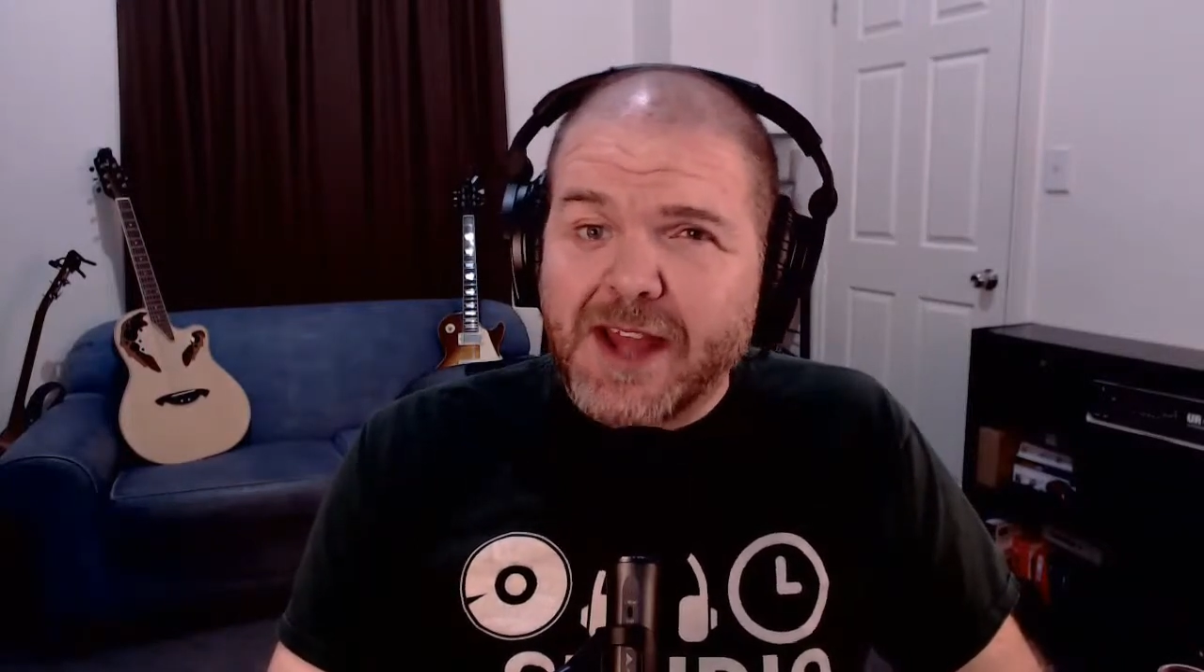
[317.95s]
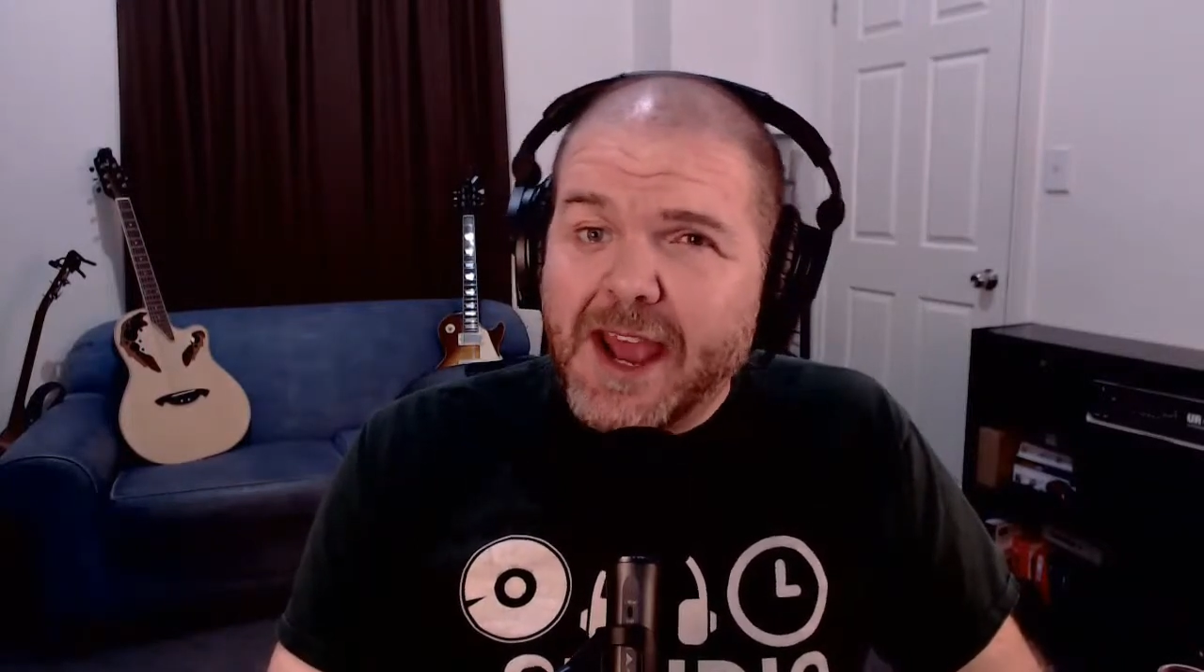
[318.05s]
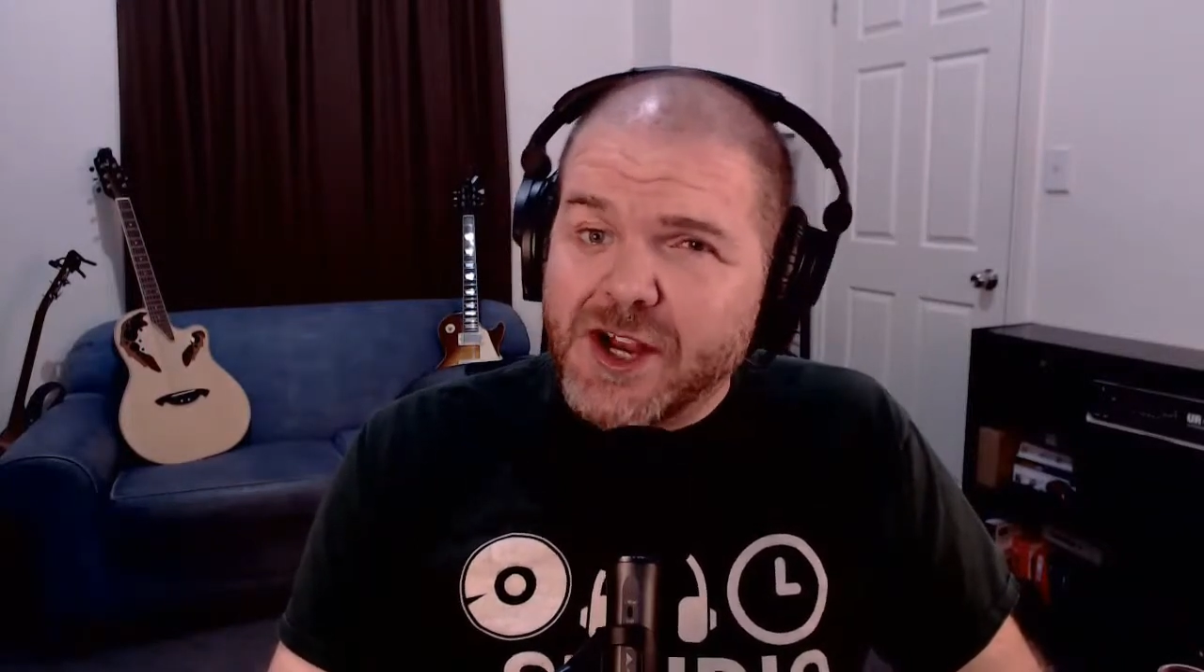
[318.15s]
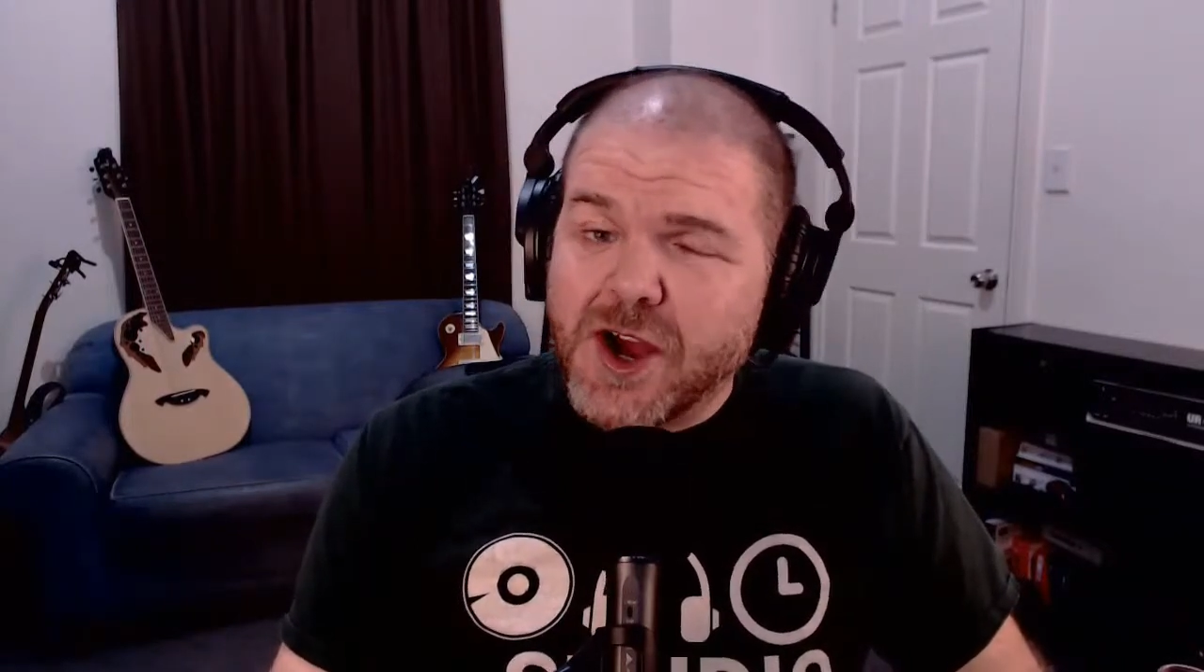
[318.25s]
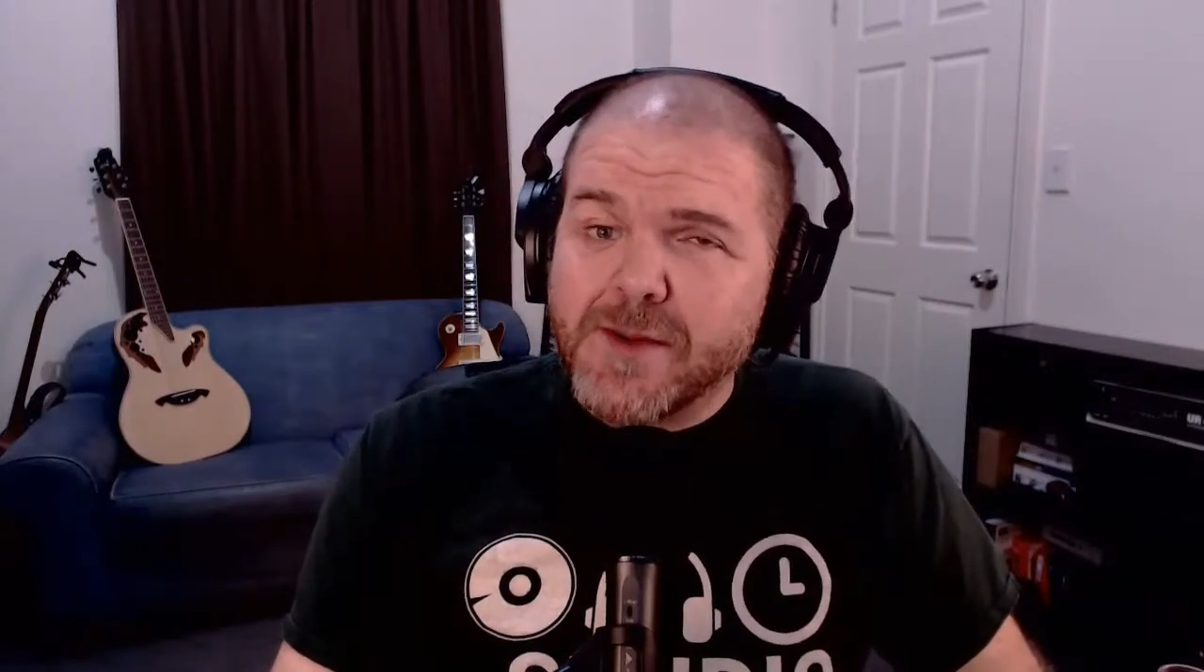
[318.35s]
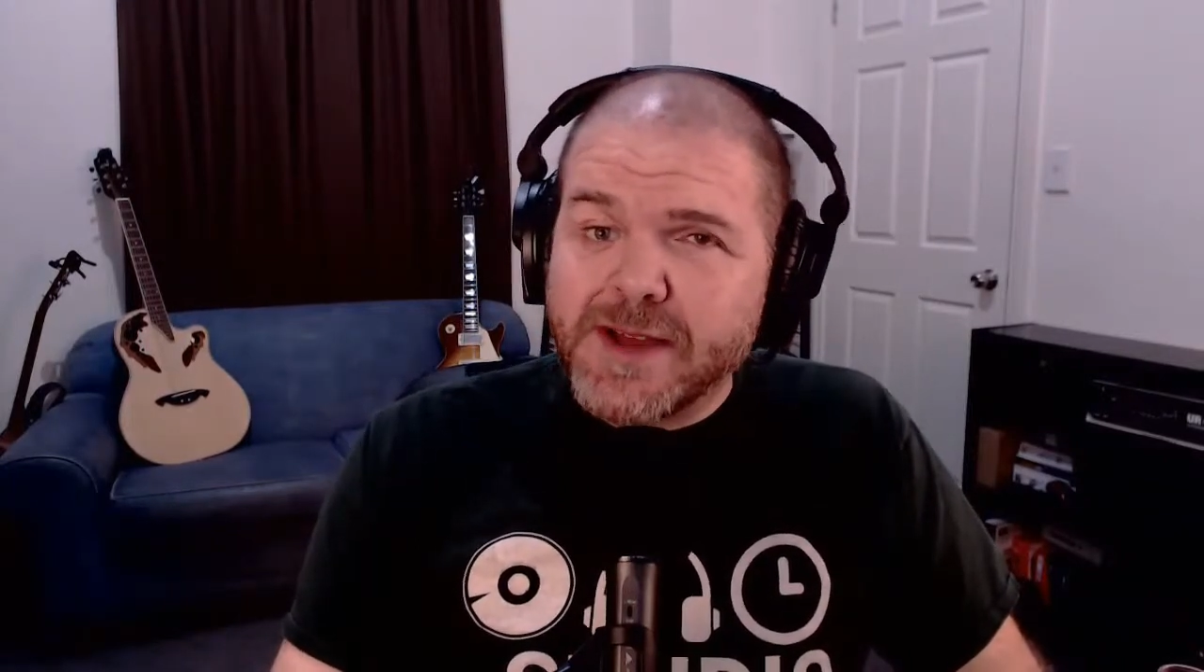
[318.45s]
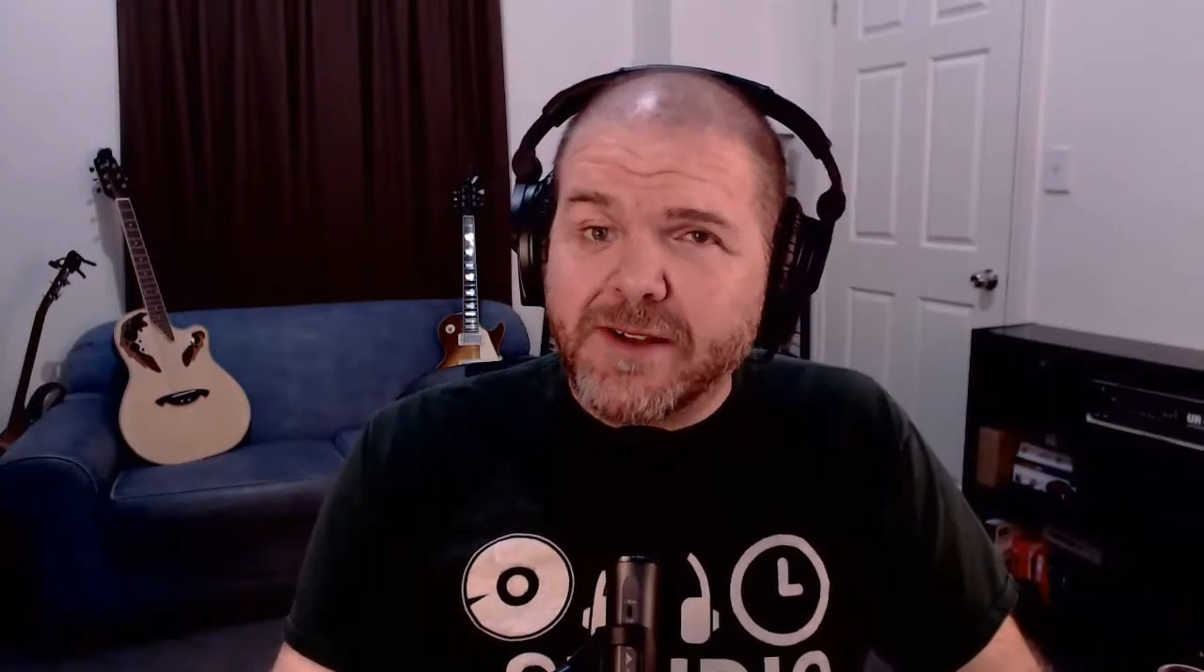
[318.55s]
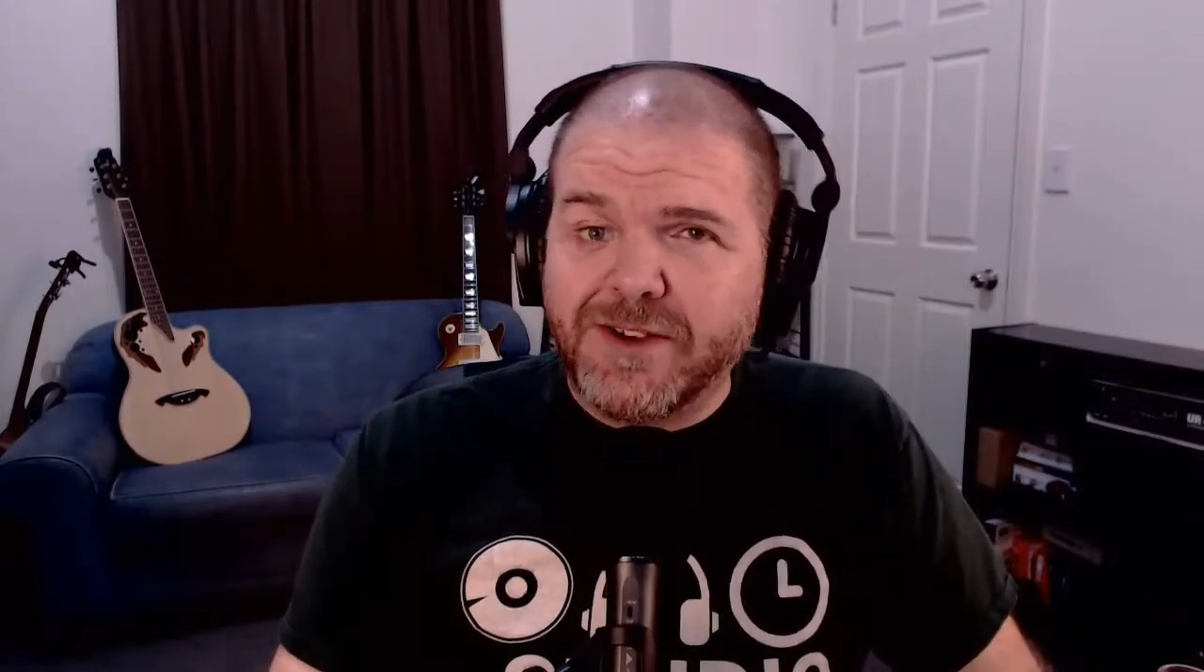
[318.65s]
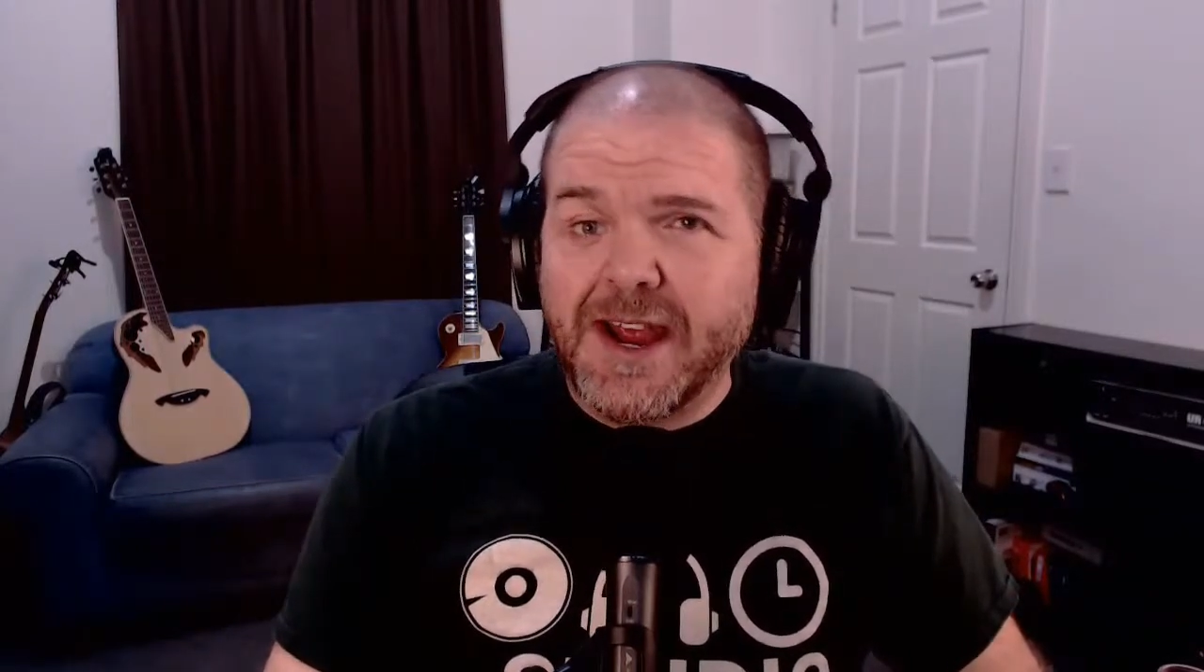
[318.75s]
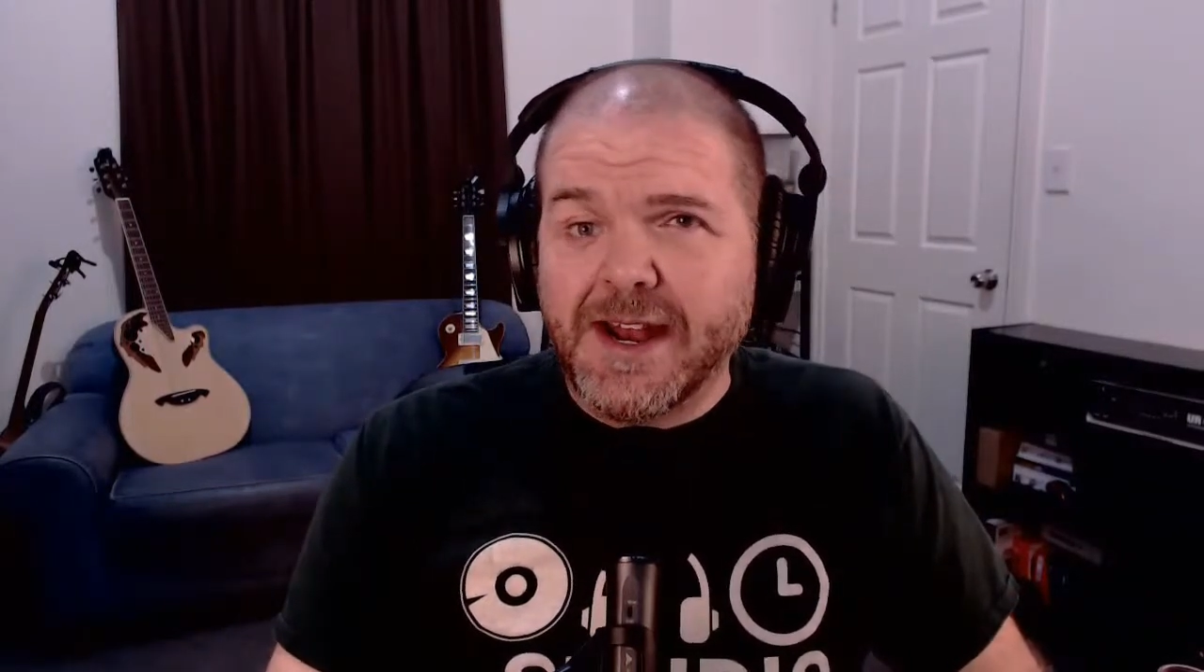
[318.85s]
to 8 times out
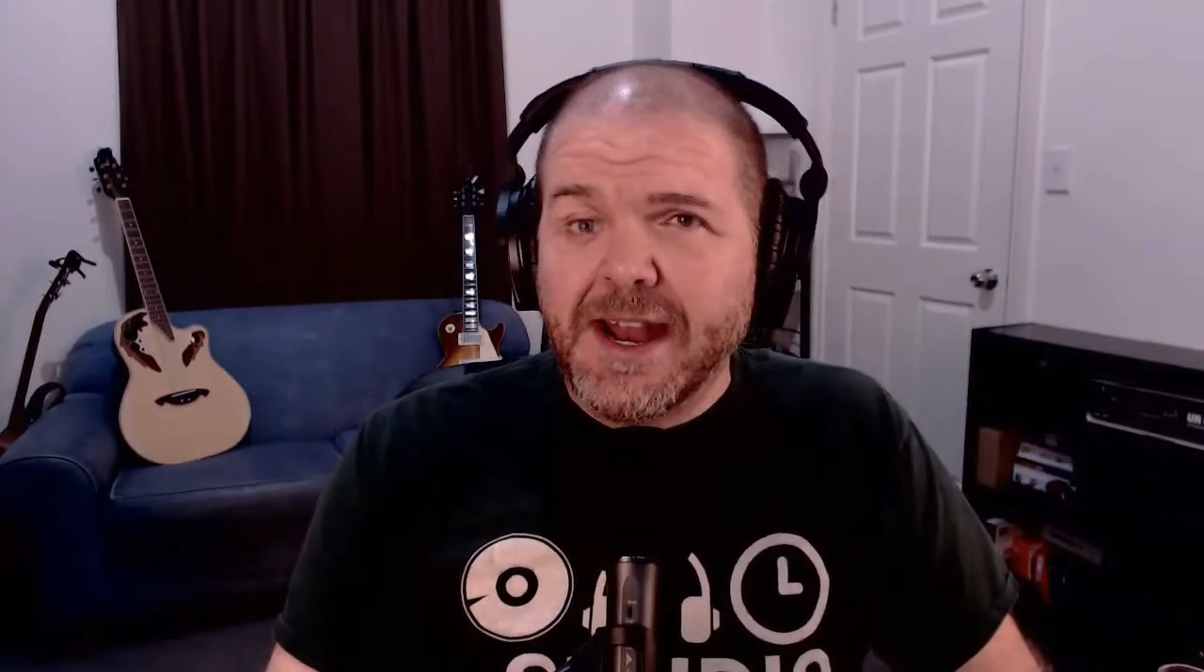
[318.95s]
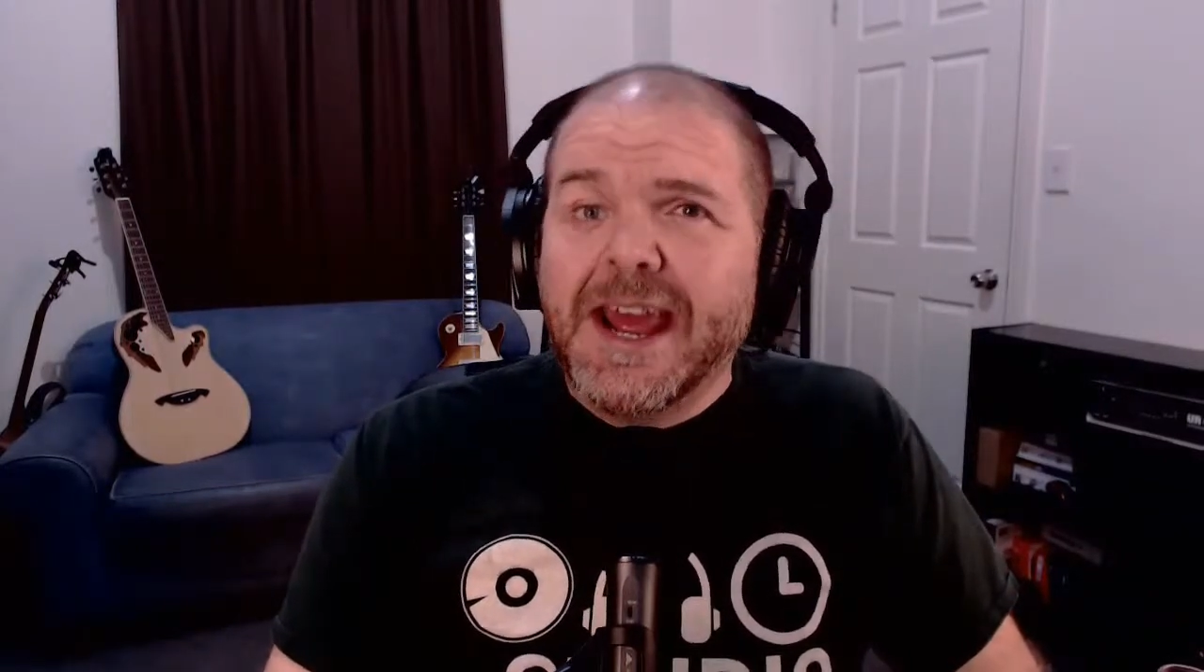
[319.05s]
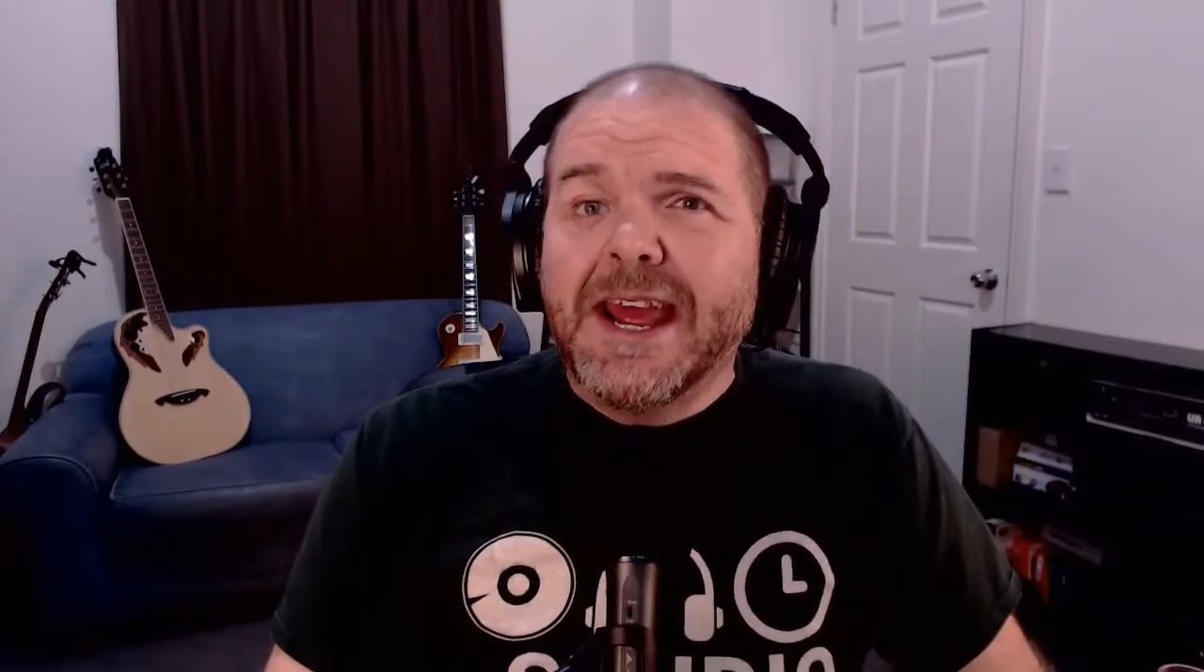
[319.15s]
of 10,